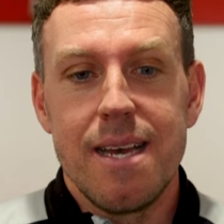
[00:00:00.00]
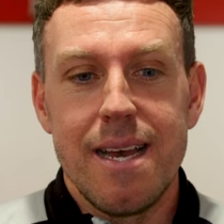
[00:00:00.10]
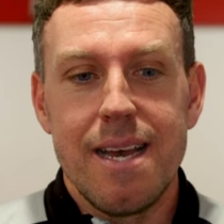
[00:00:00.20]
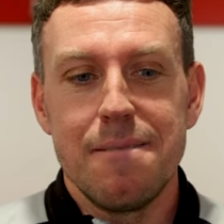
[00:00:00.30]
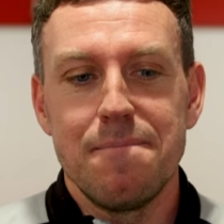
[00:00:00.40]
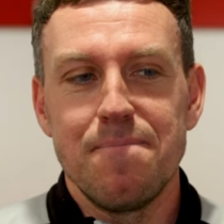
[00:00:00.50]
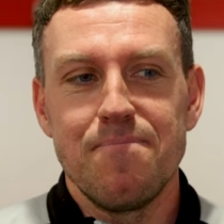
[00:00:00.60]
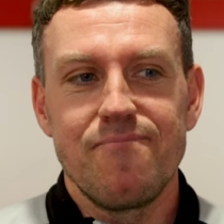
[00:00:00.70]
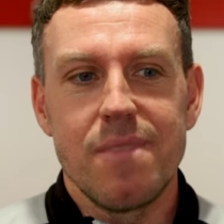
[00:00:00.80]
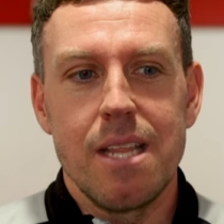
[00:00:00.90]

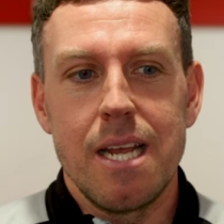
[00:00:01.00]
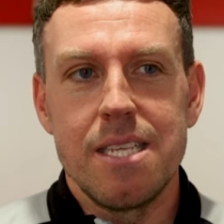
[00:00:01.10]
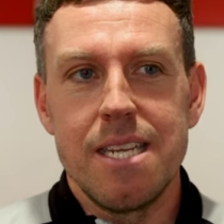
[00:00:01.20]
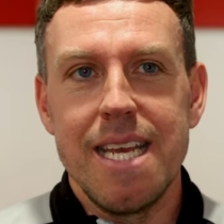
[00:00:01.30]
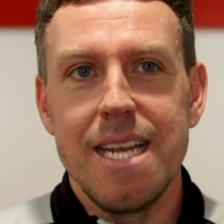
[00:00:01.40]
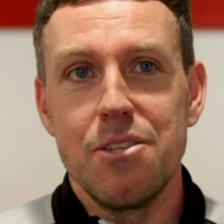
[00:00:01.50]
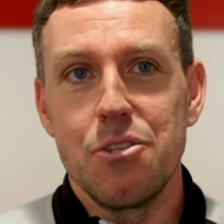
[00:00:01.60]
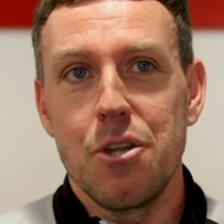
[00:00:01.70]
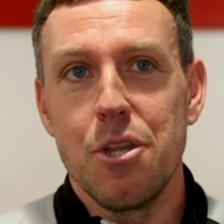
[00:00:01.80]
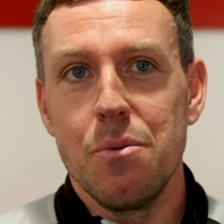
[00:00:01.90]
like I said, Neil and
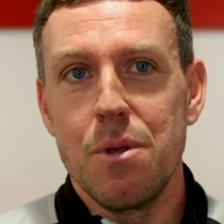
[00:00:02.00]
Sonia